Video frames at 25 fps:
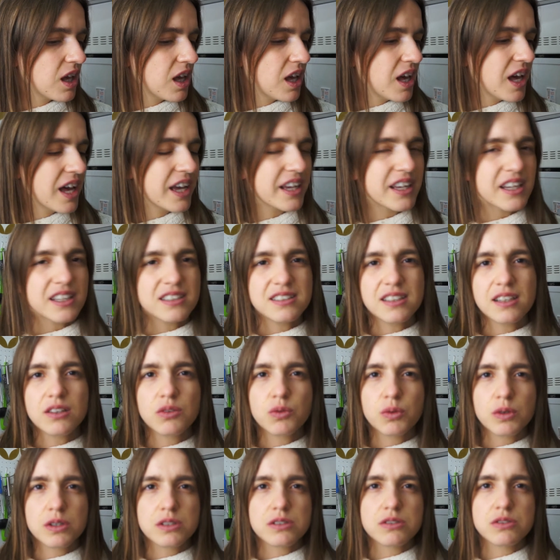I guess
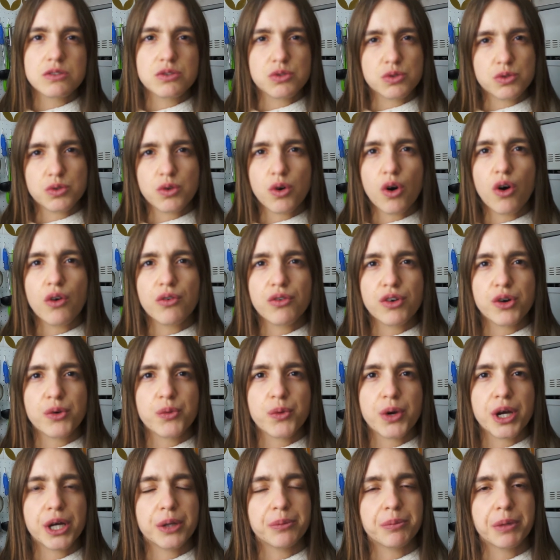it was too
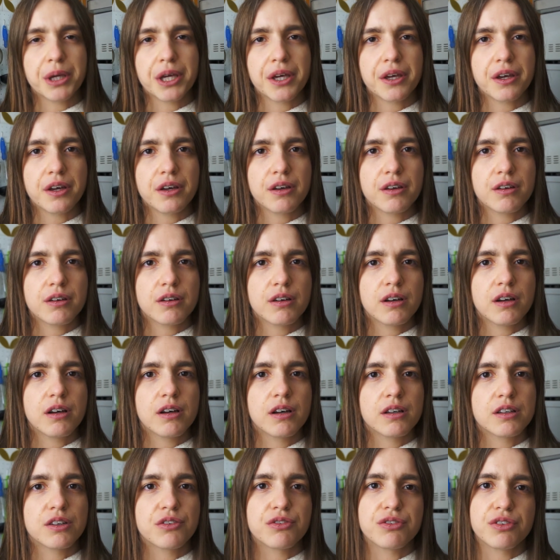overwhelming,
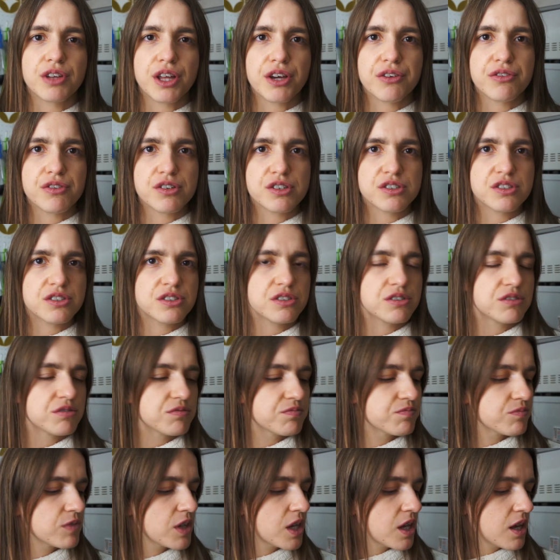the flavors,
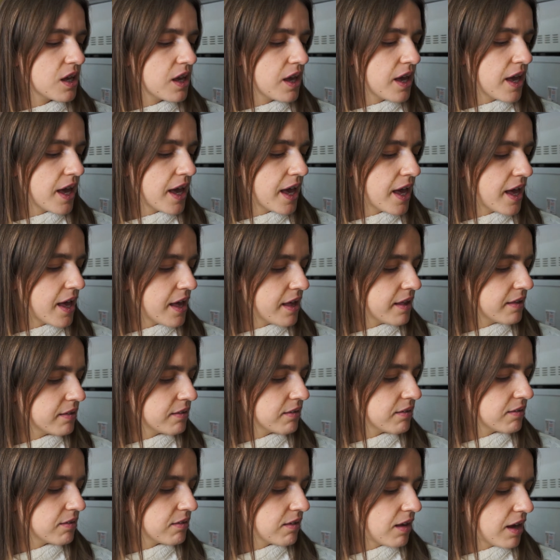
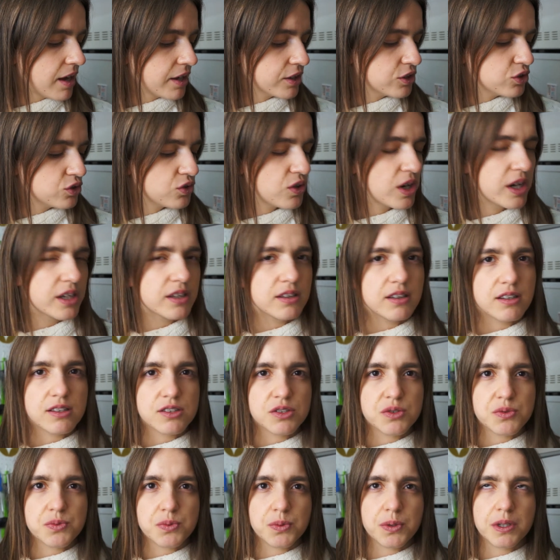and I tried
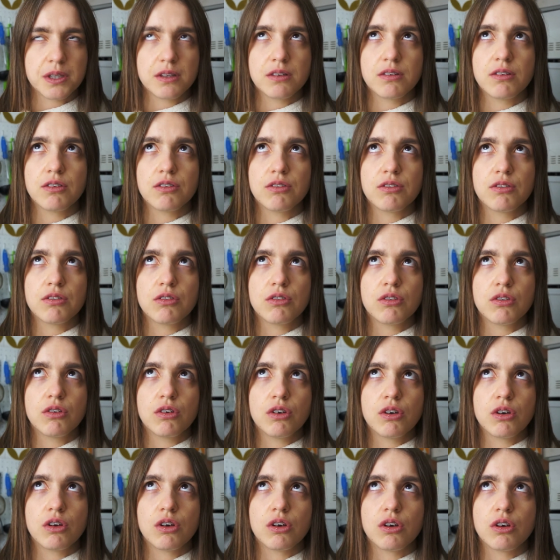this with
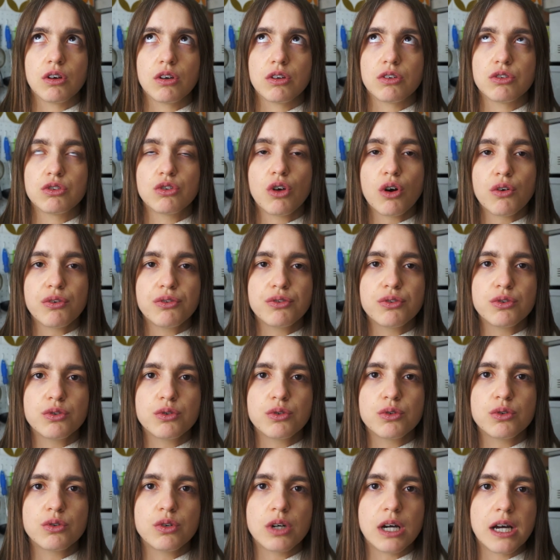
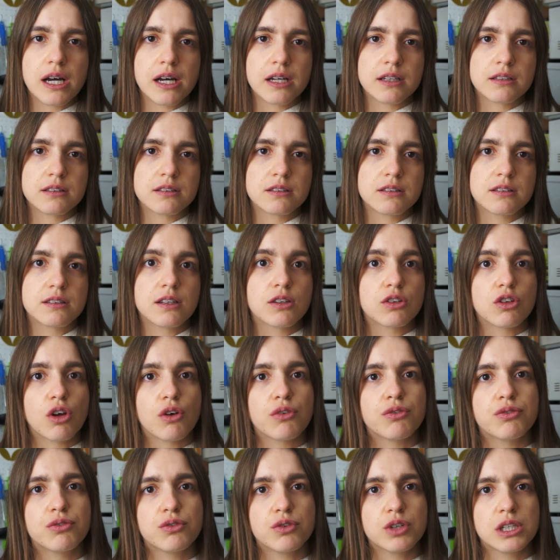tofu, and the
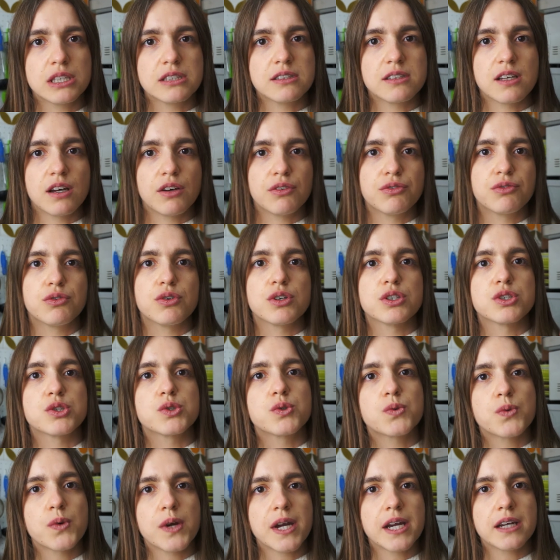tofu itself was
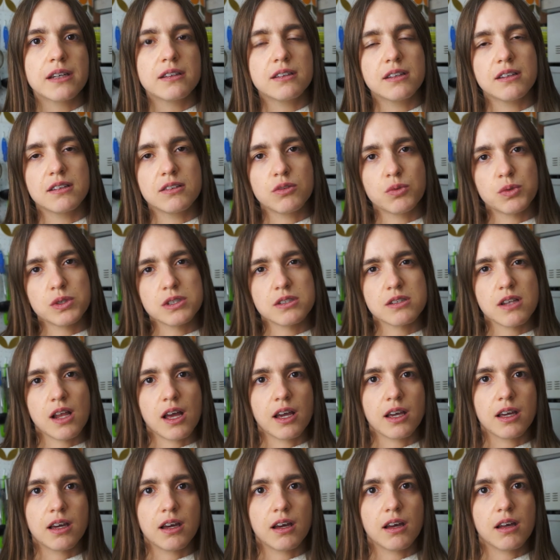great. It was
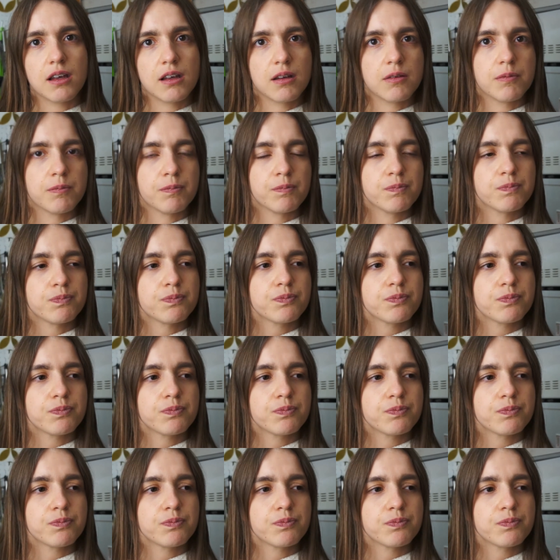like a